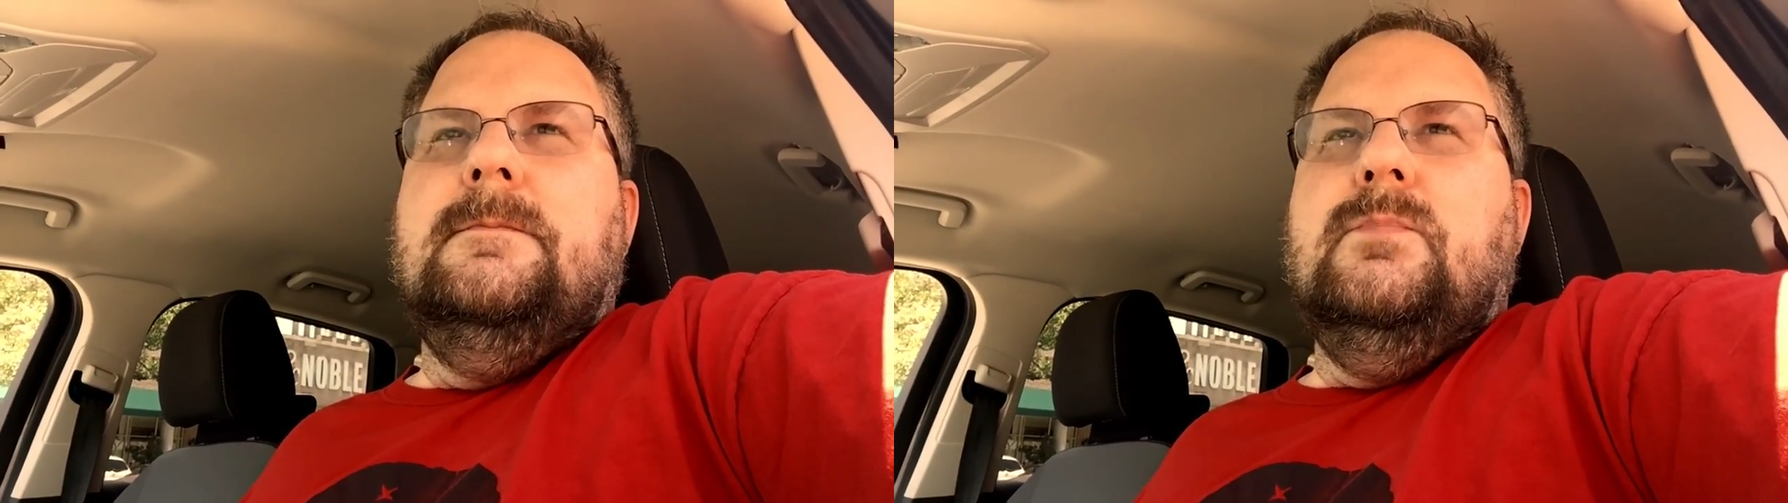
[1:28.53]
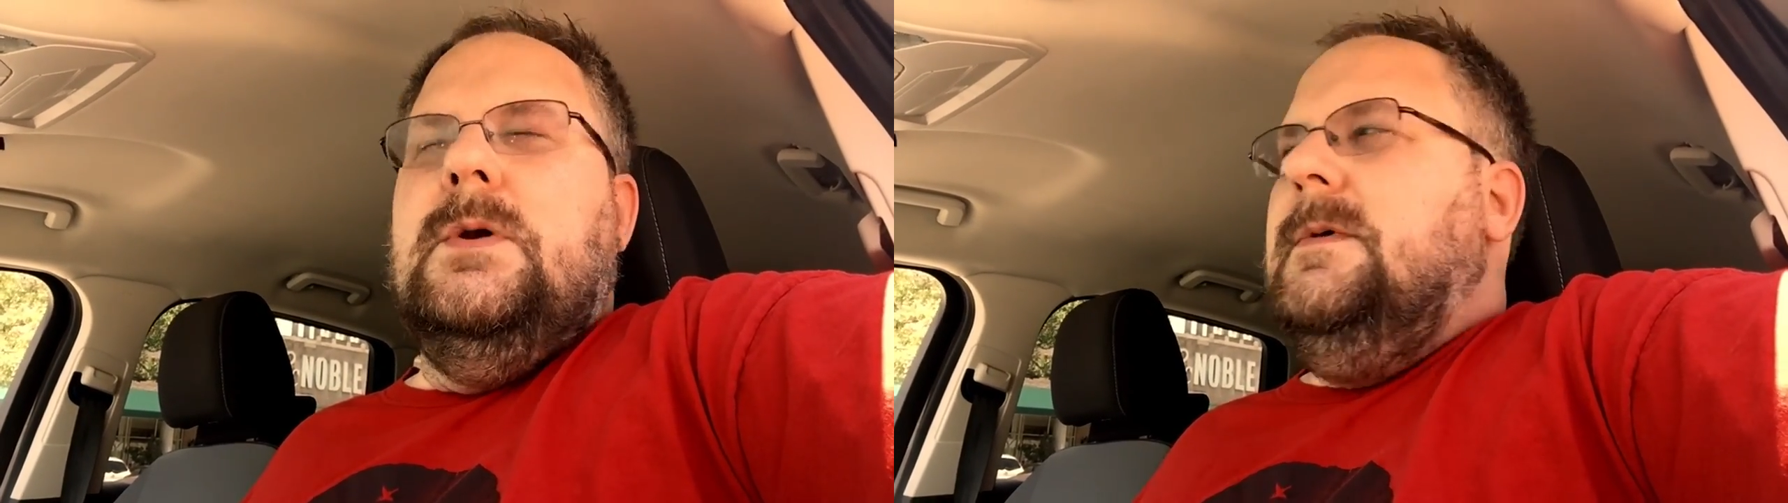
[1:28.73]

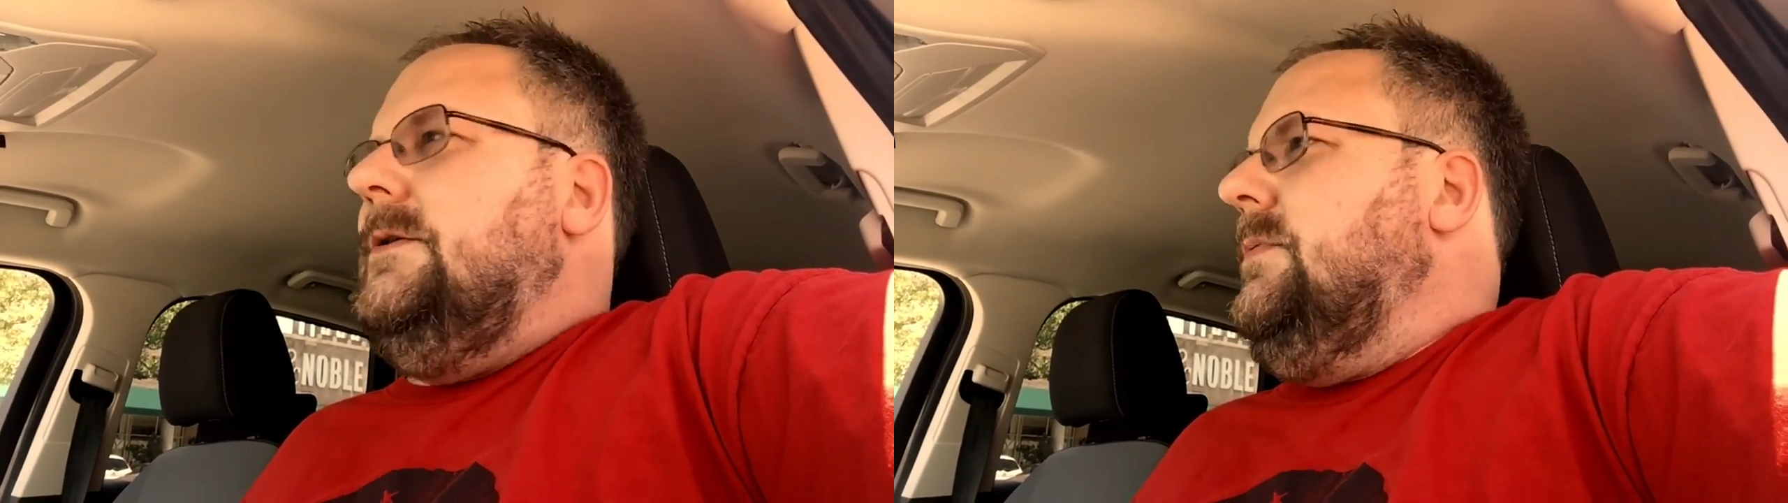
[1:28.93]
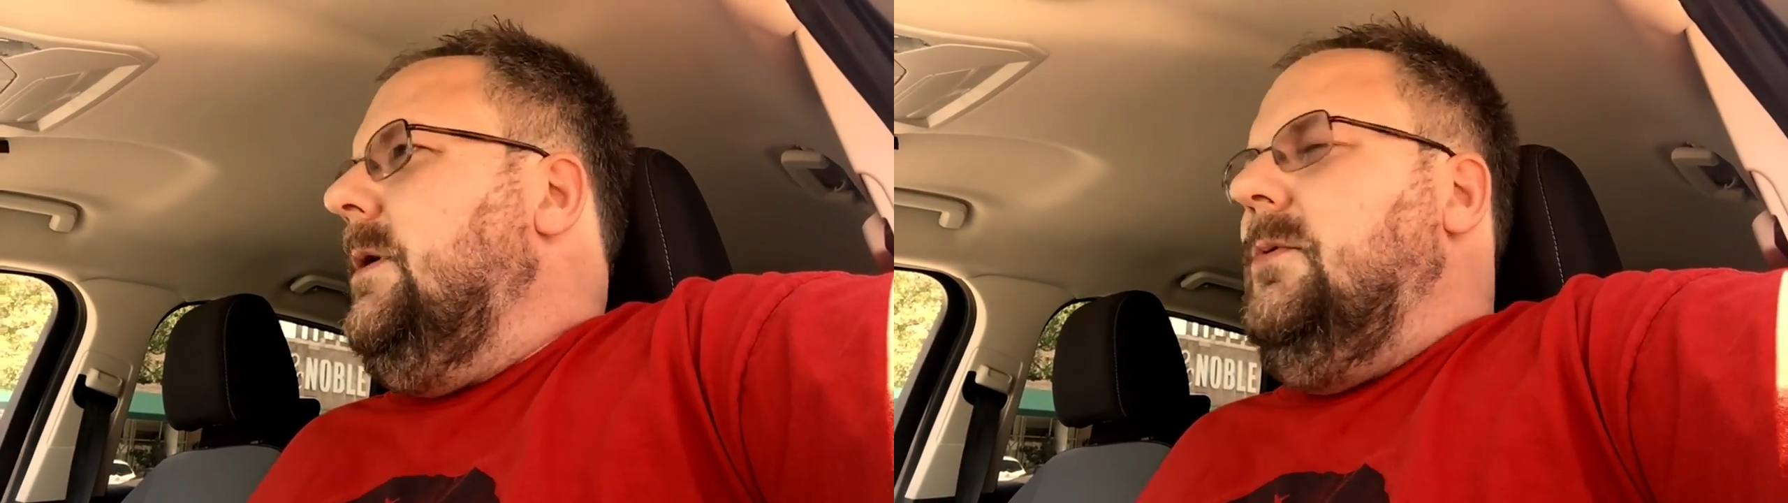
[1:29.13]
pretty
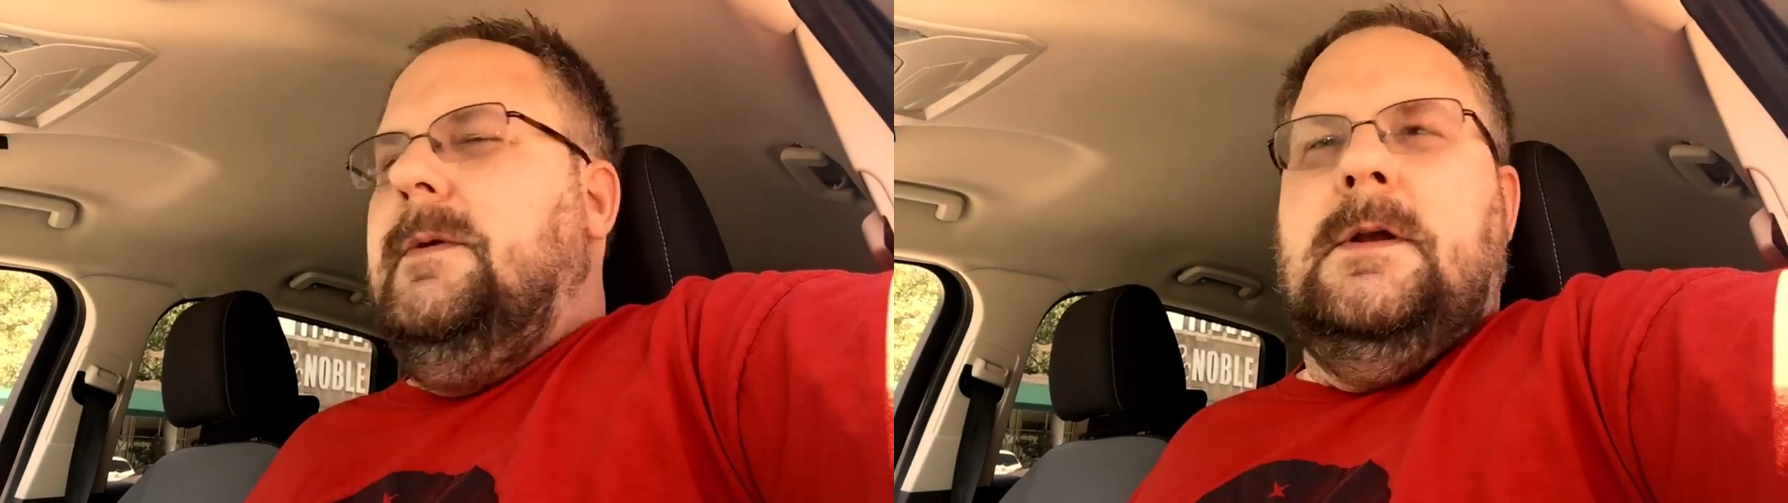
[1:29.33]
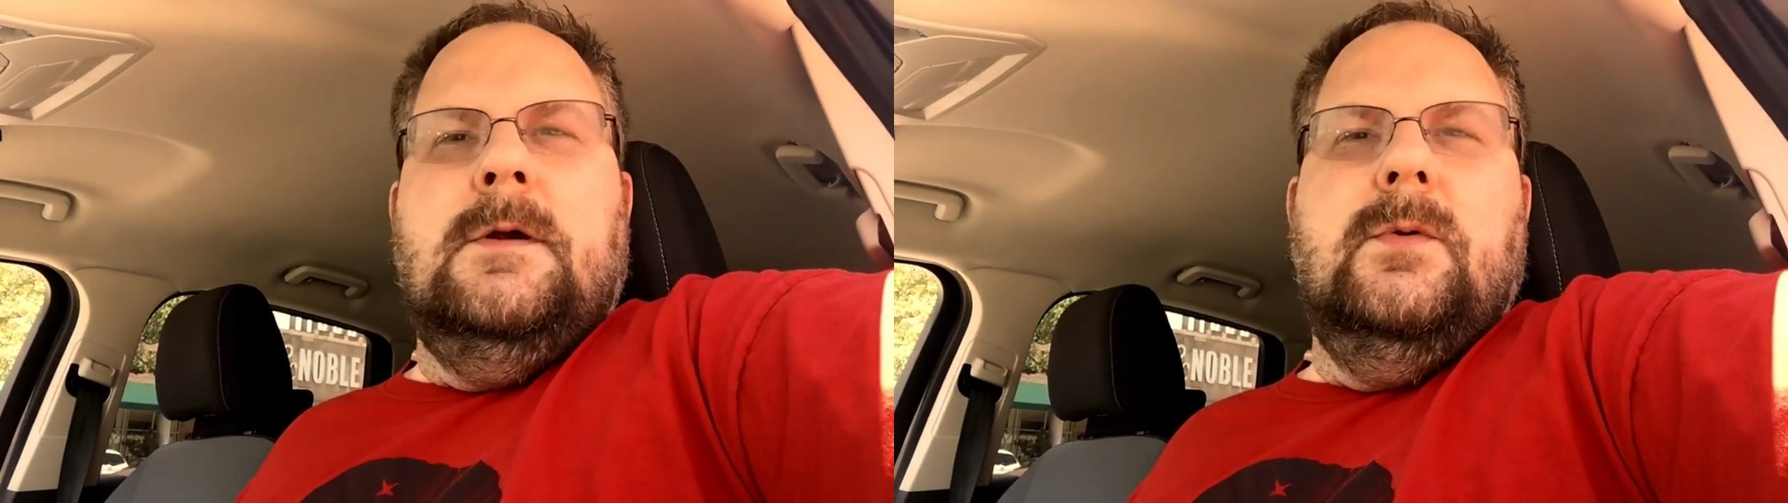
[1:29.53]
much
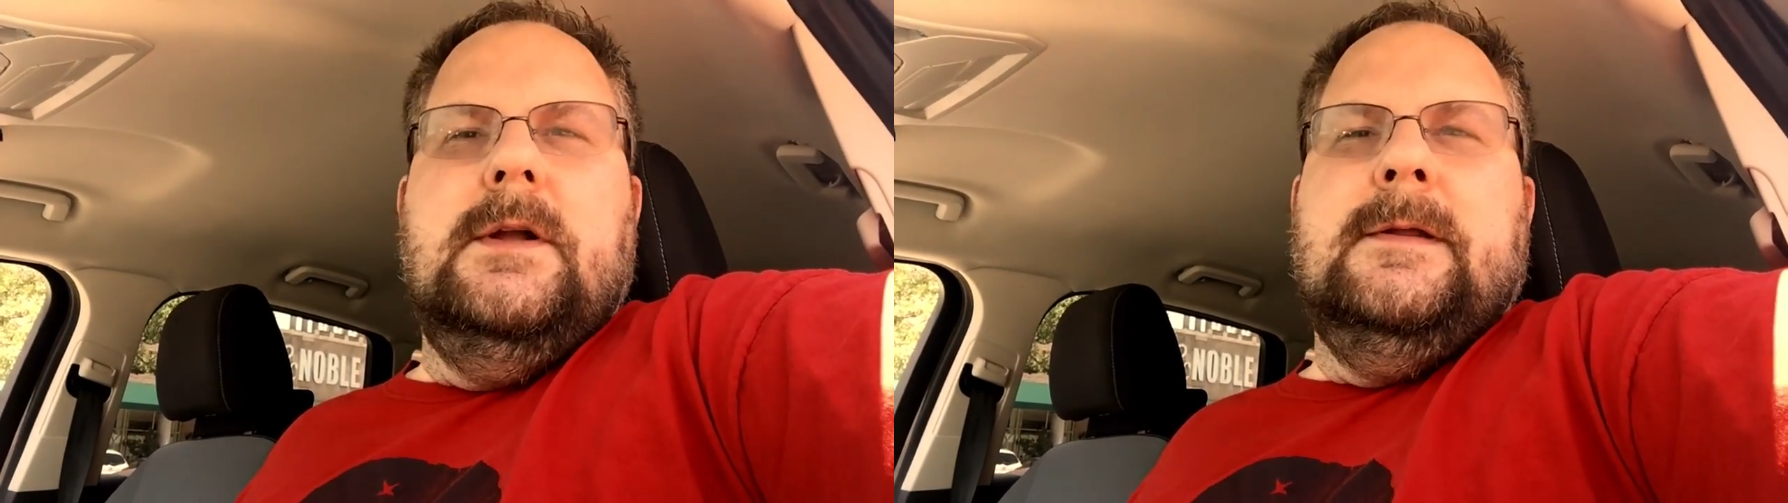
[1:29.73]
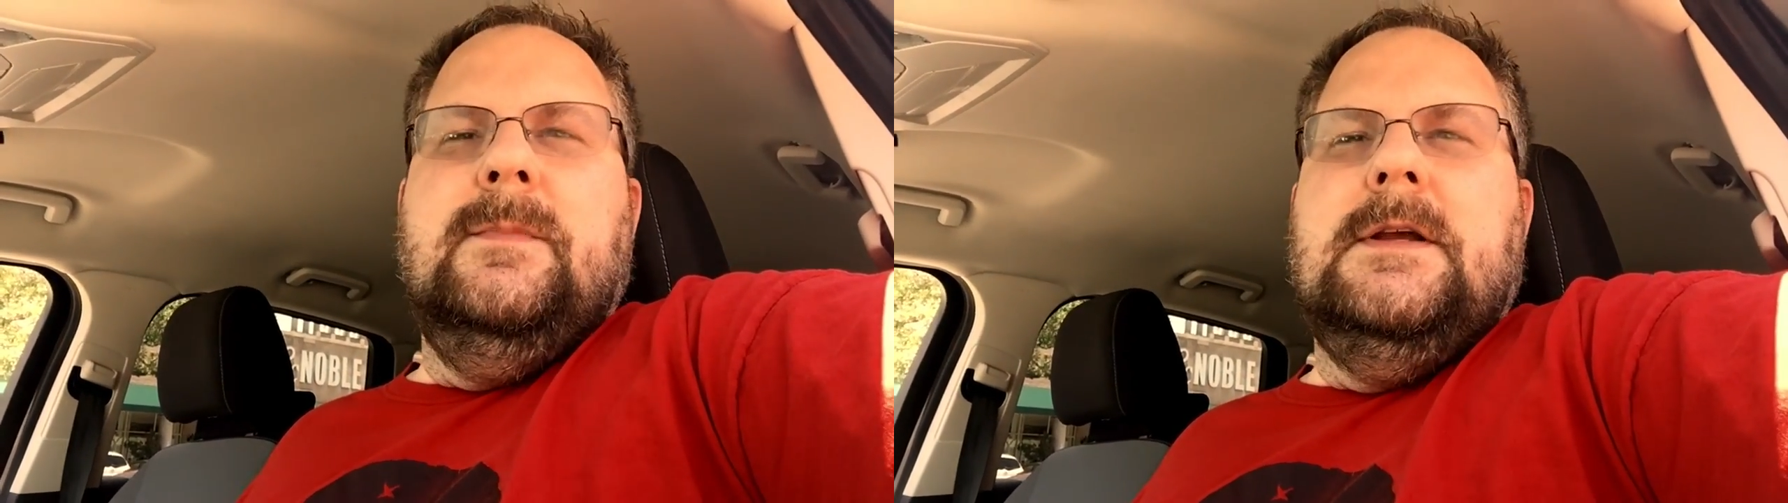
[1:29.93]
probably on a
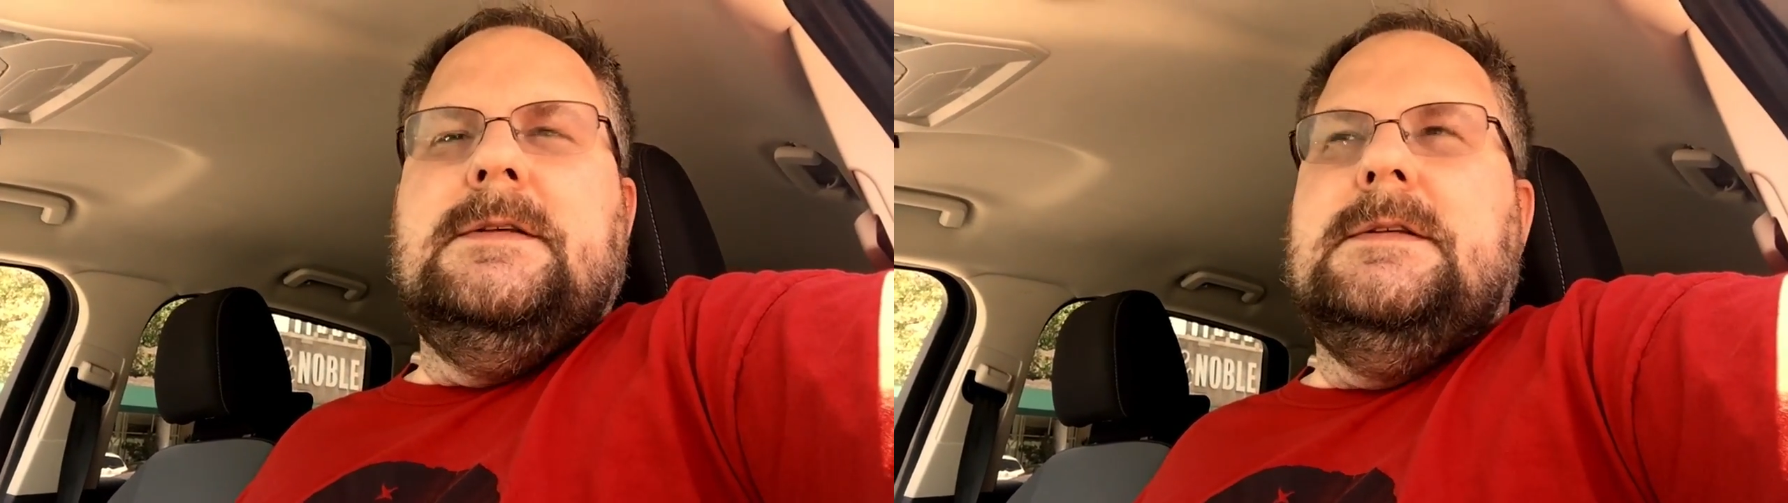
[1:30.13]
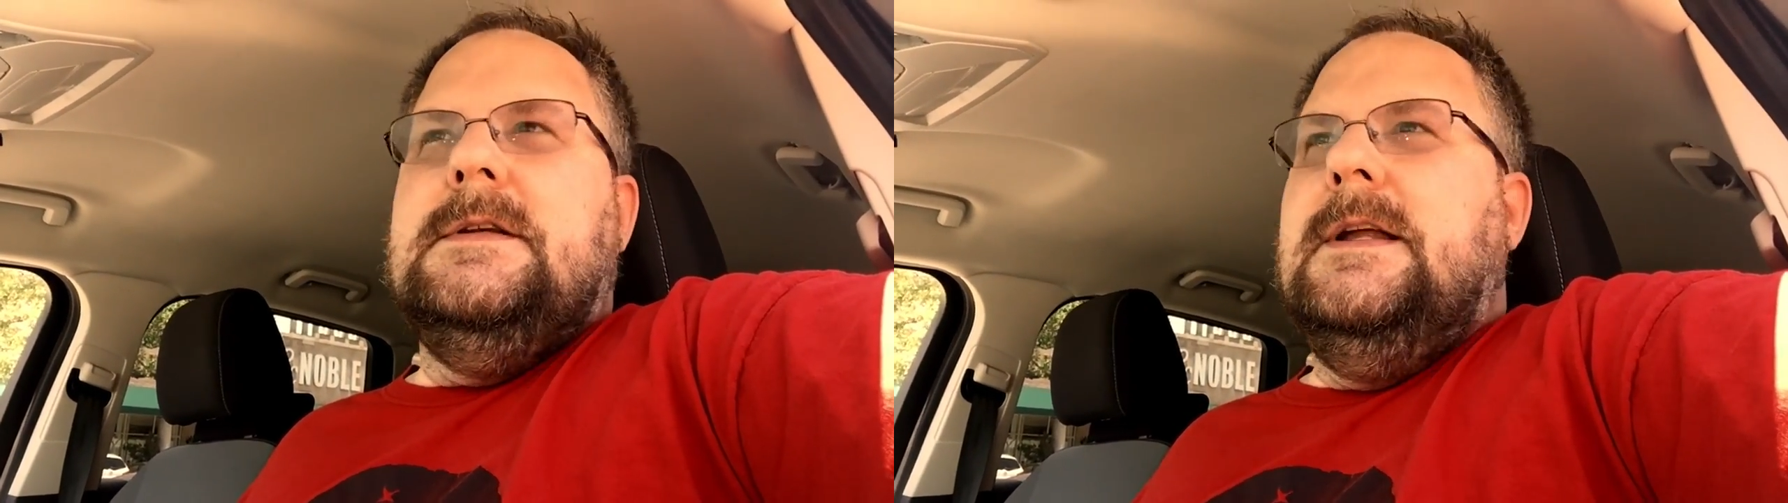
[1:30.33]
weekly basis.